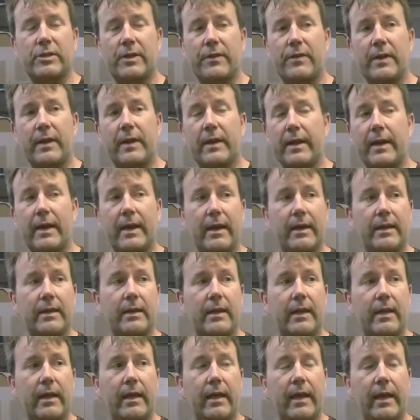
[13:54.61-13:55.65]
I think I got
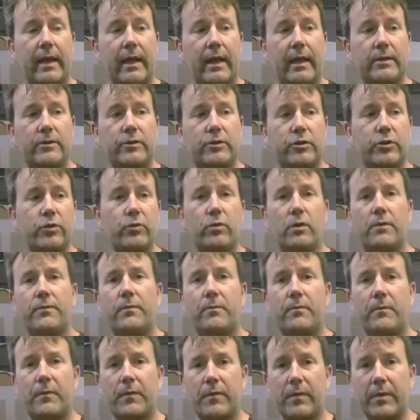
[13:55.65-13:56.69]
2 of
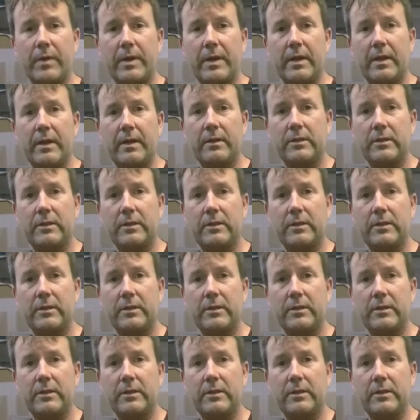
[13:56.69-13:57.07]
them free,